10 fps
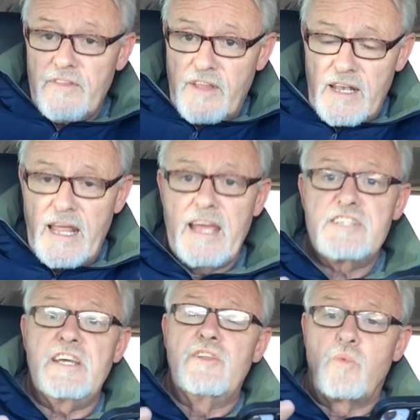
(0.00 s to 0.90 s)
the
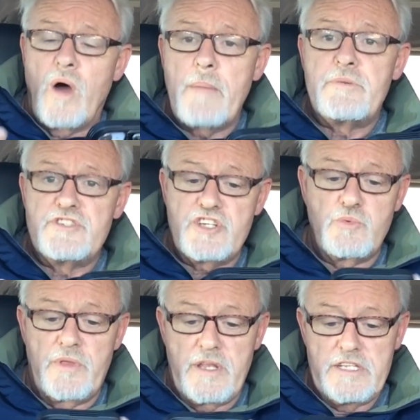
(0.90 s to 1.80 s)
legs in the right position
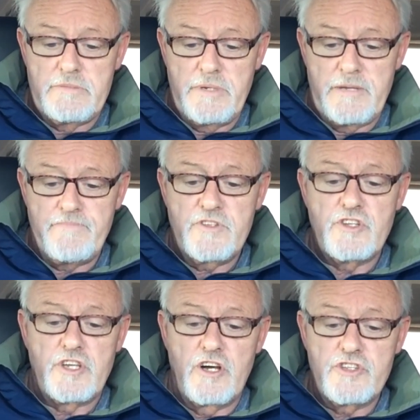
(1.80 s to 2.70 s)
where they need to be.
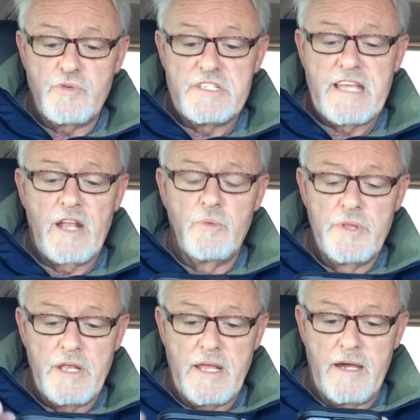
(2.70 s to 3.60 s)
So the answer is, get on
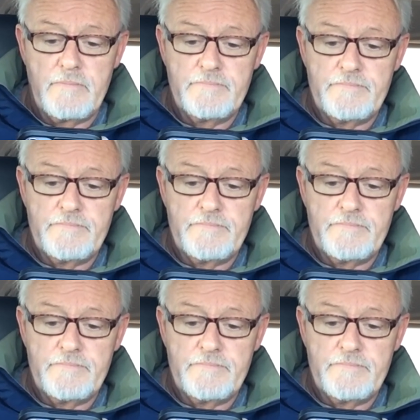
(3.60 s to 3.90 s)
with it now.